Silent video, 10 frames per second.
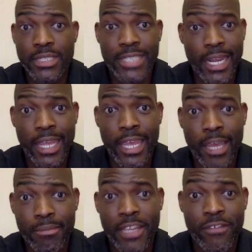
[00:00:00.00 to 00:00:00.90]
10
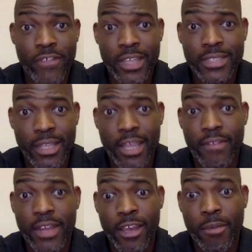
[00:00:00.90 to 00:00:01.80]
a.m. defense, 11
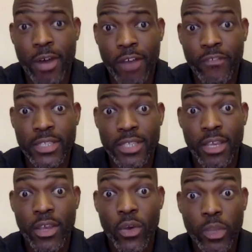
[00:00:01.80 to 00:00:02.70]
a.m. offense.
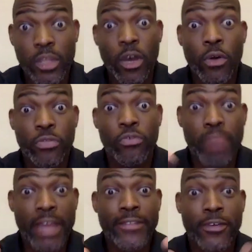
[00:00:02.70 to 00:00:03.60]
We go through
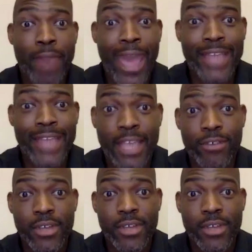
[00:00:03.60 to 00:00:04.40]
mental max out.